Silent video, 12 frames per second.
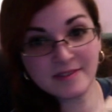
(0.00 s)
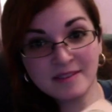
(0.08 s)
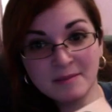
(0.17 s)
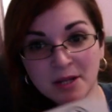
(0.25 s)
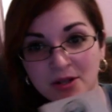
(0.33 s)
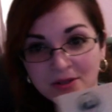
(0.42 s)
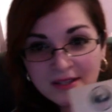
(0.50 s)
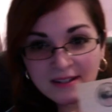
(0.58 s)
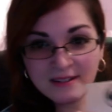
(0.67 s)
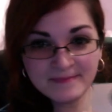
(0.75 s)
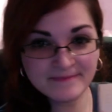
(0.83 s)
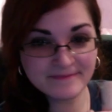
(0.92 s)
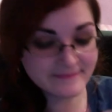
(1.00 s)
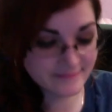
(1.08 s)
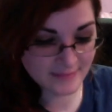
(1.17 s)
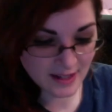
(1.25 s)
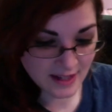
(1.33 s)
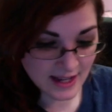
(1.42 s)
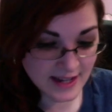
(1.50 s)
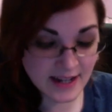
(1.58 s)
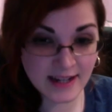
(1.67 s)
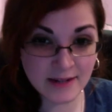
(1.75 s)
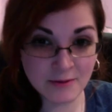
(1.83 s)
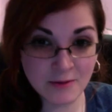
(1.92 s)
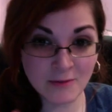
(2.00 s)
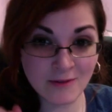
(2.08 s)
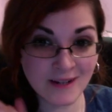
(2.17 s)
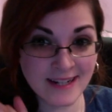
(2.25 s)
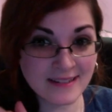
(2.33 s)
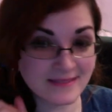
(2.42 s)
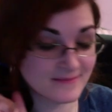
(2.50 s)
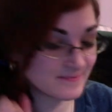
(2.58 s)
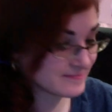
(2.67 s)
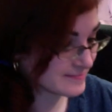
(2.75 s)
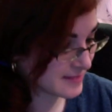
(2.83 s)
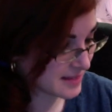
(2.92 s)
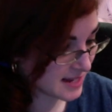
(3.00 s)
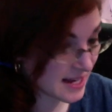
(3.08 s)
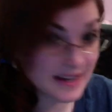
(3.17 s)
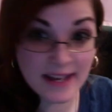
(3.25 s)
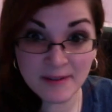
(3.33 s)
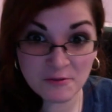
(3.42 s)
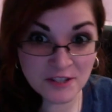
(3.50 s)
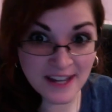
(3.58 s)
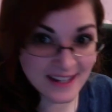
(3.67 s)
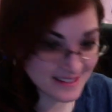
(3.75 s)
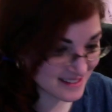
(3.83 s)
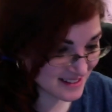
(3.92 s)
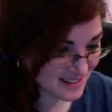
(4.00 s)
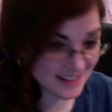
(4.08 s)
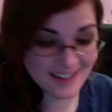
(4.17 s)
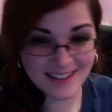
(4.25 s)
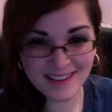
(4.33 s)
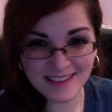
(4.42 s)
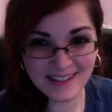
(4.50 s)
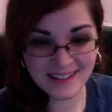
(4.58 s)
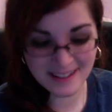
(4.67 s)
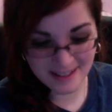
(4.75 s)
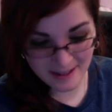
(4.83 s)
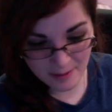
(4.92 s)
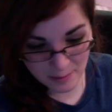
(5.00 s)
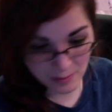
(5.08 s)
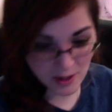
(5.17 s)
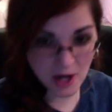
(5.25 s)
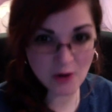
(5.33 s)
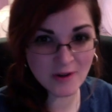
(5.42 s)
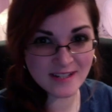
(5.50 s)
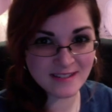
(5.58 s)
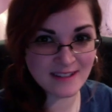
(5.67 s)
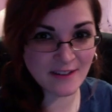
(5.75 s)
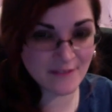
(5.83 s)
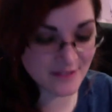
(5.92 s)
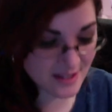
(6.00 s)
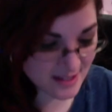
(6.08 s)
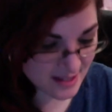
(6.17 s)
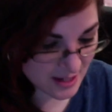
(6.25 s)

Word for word: the MACUSA, and I will write and I will test the prowess of these